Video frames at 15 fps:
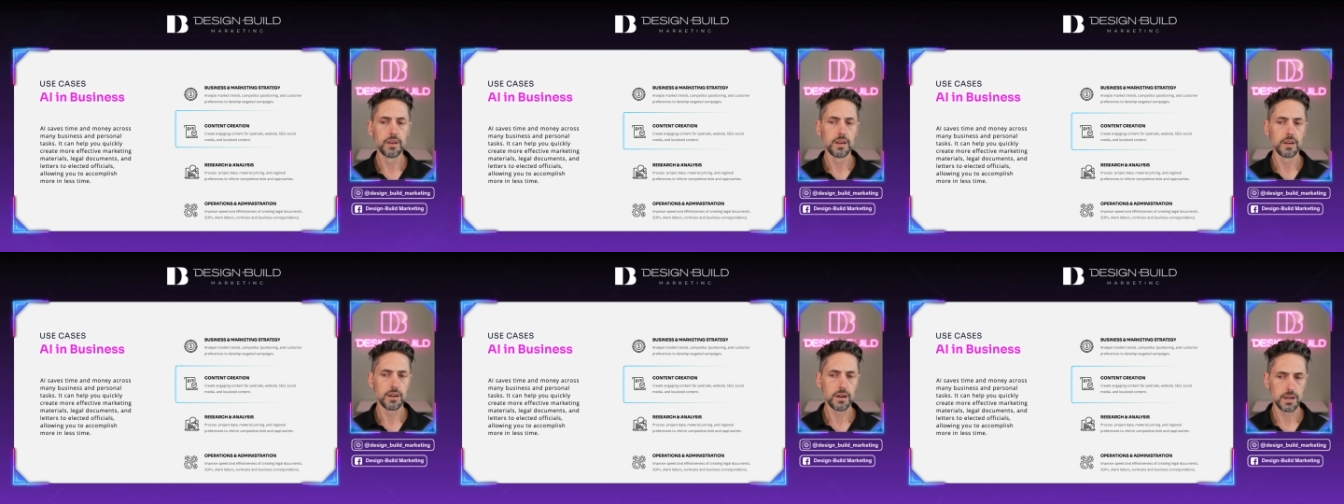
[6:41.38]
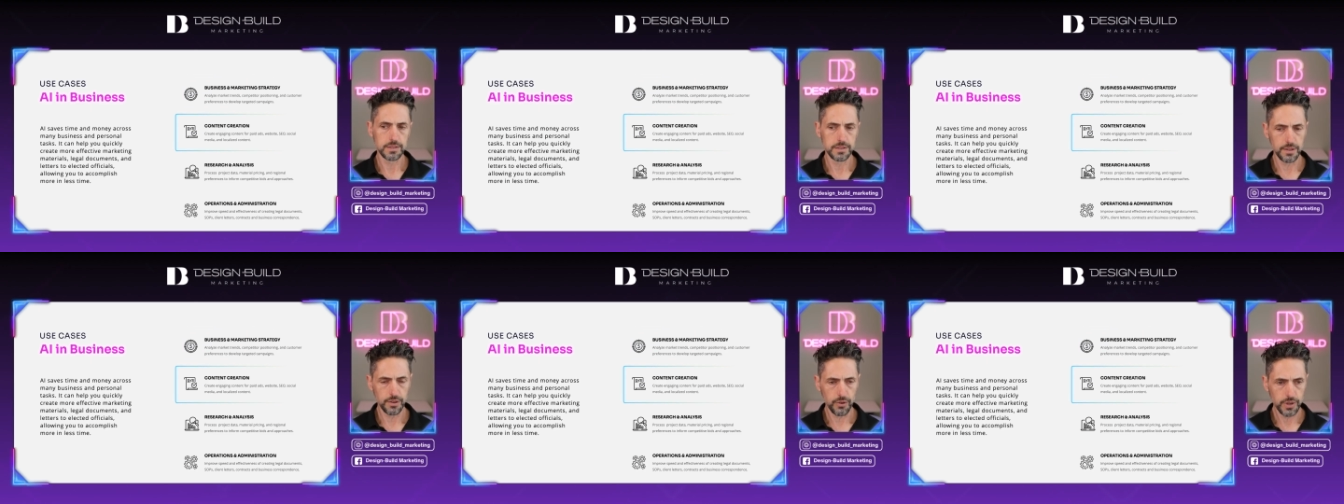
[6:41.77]

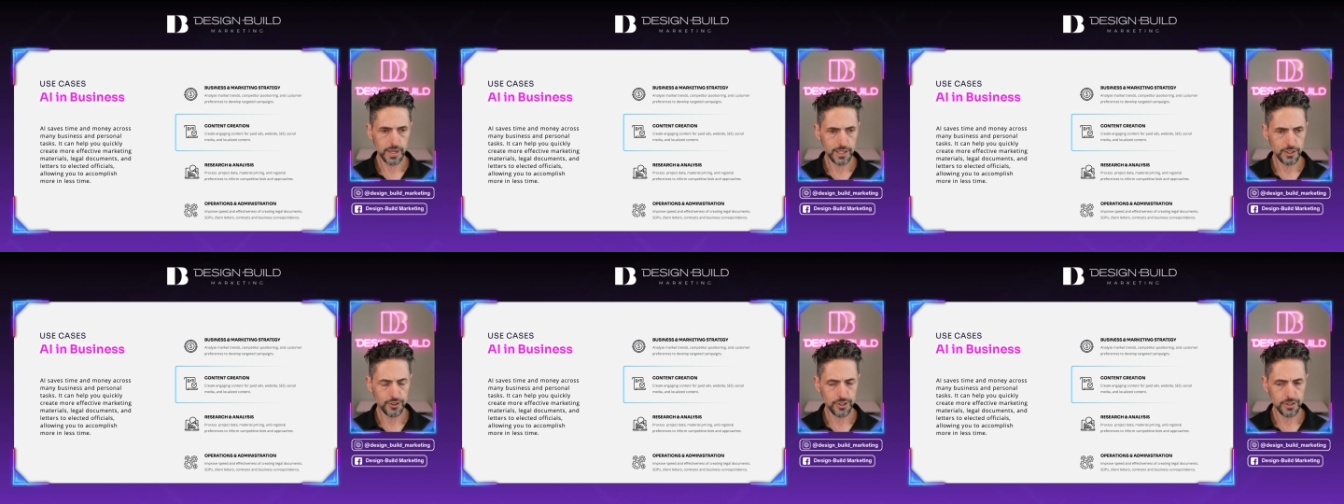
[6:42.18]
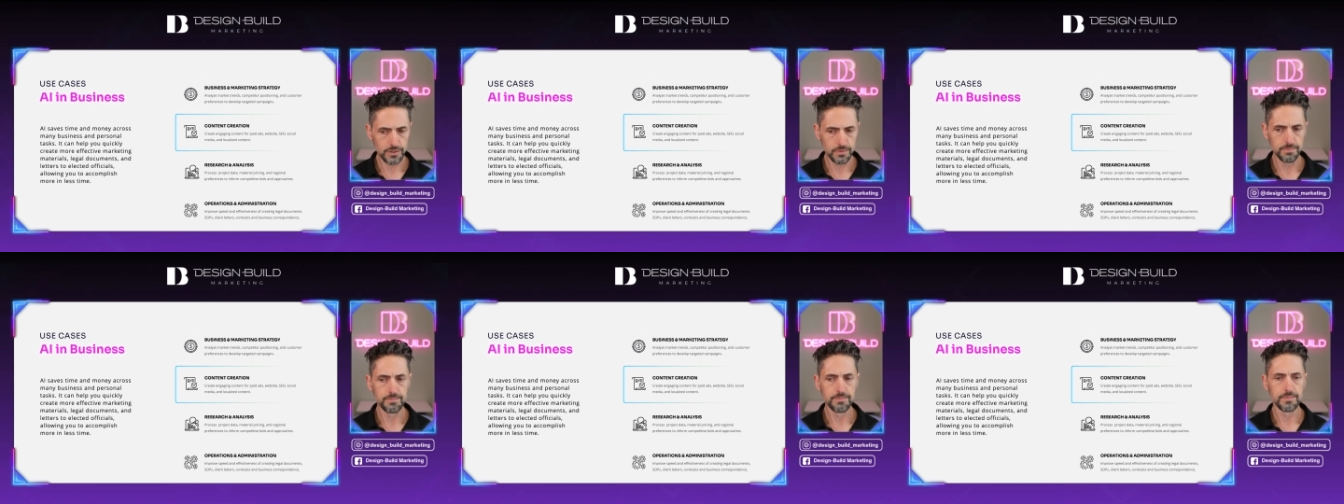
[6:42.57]
content
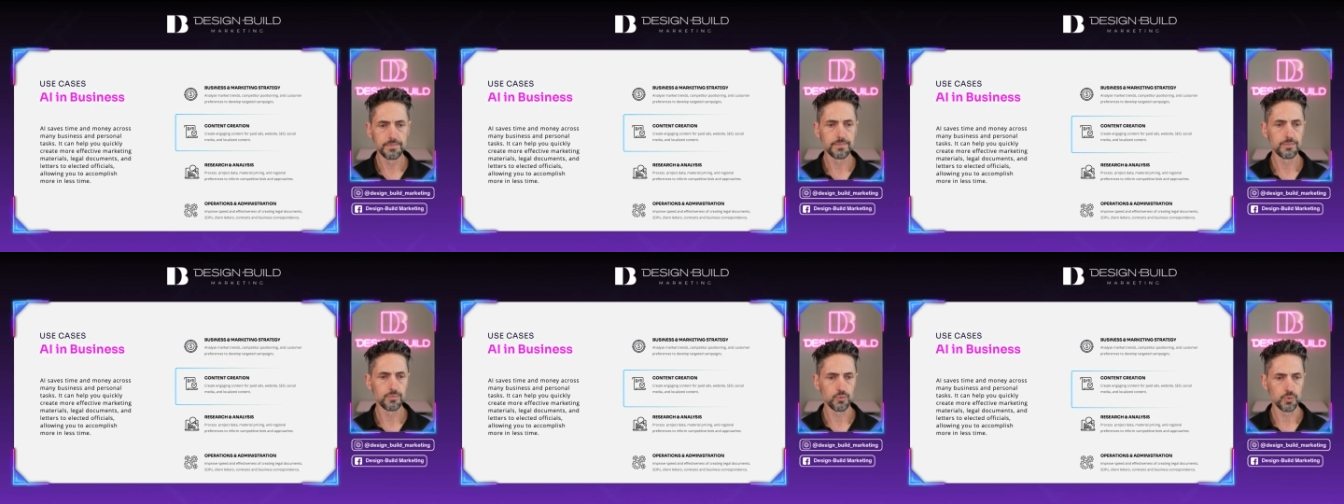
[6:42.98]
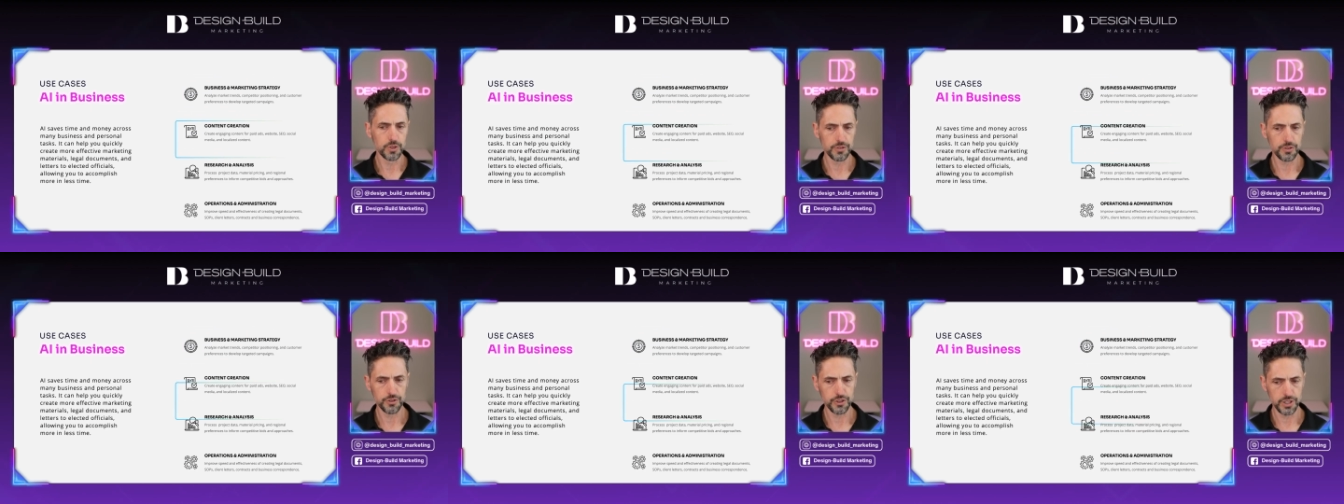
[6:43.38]
creation,
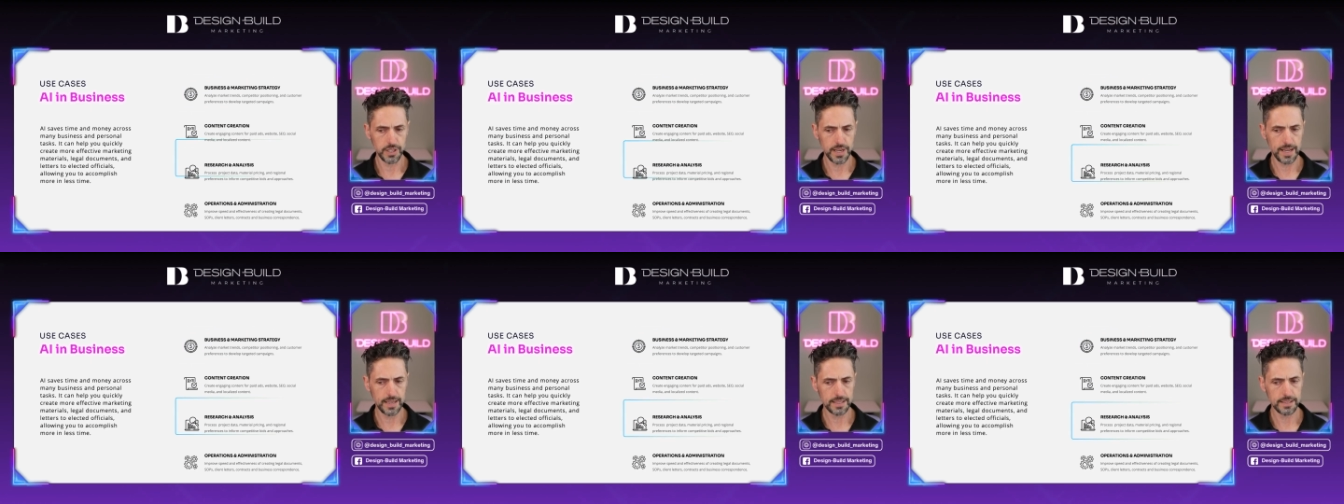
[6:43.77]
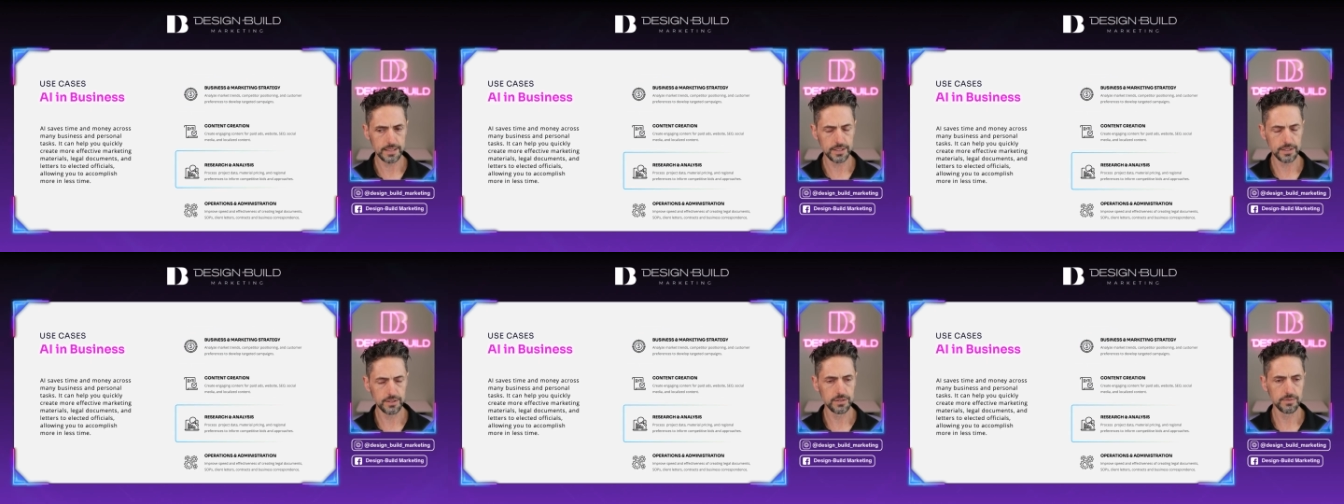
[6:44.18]
research and
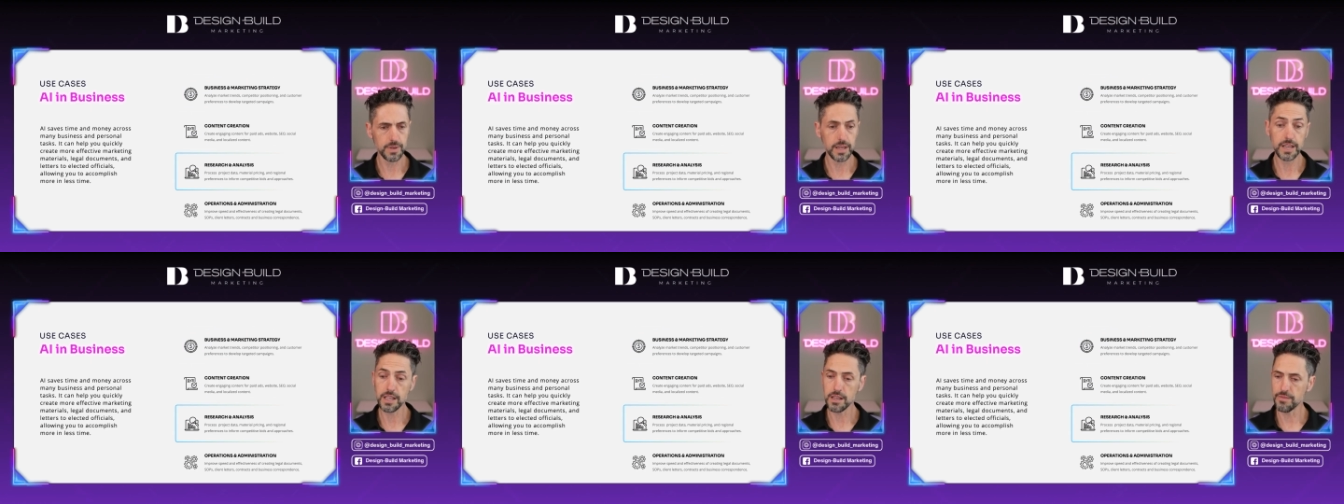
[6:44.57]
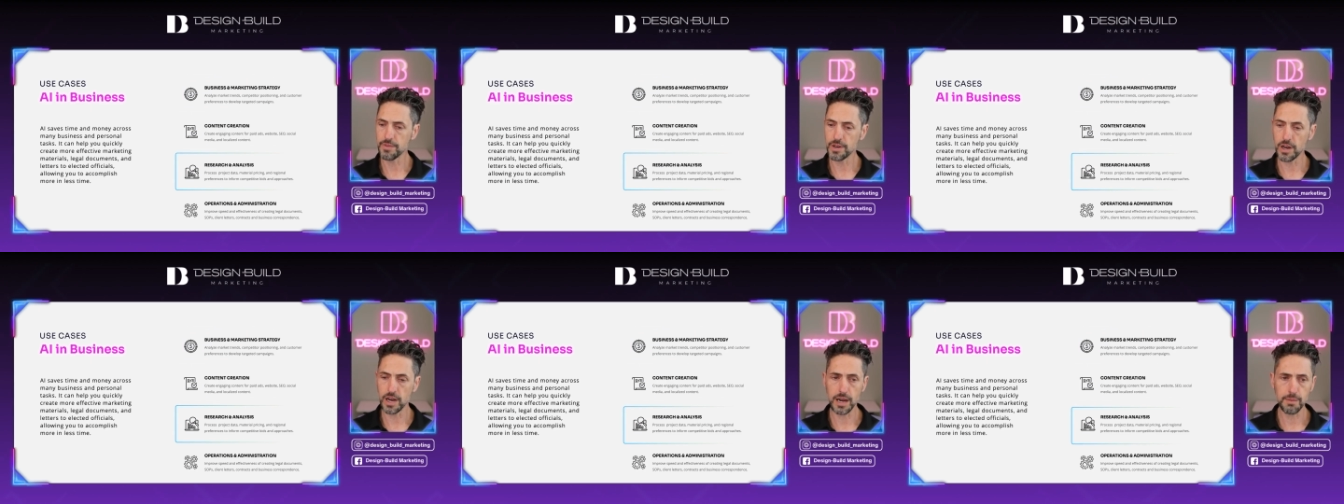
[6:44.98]
analysis, and
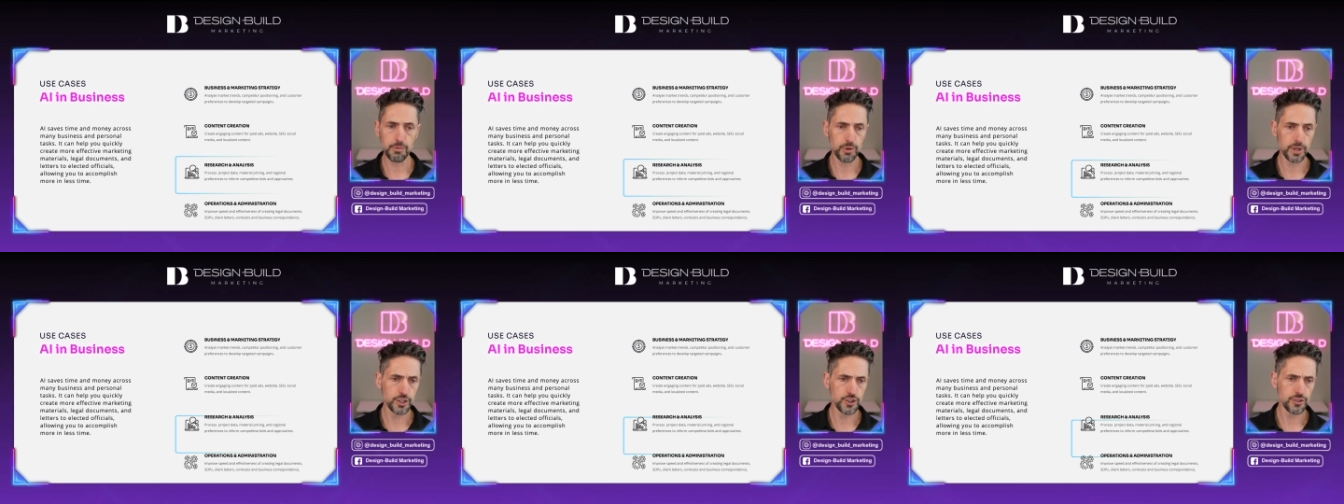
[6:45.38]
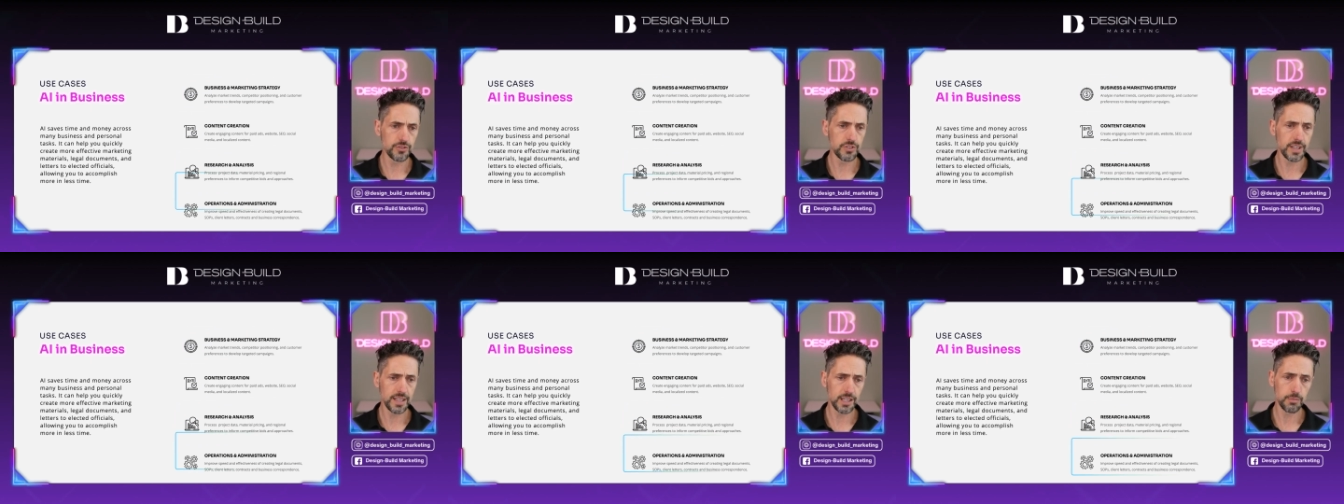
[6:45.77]
even
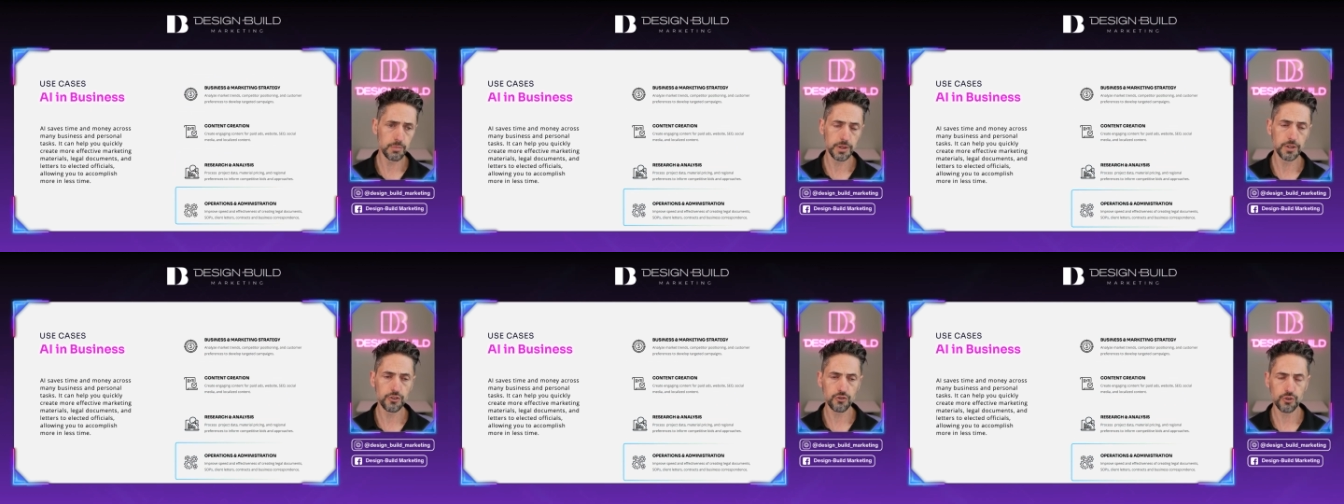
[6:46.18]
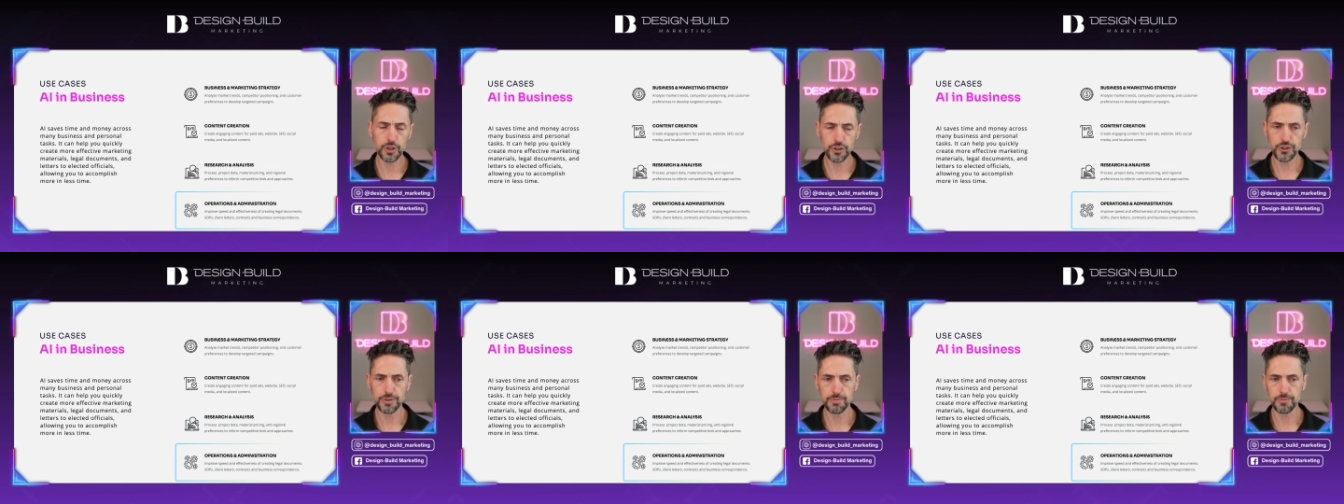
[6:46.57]
operations and
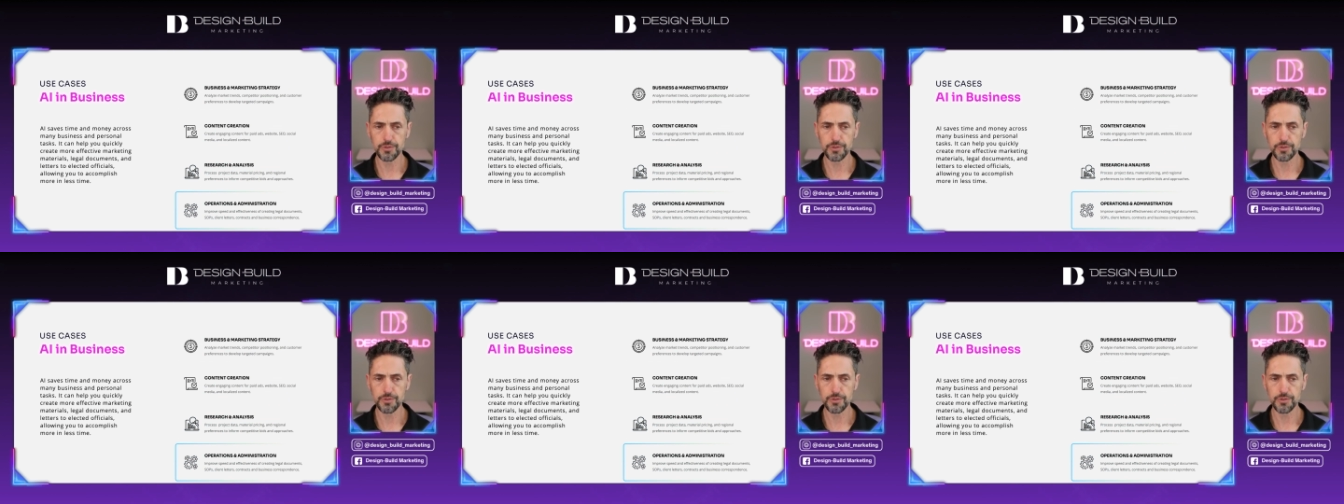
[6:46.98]
administration.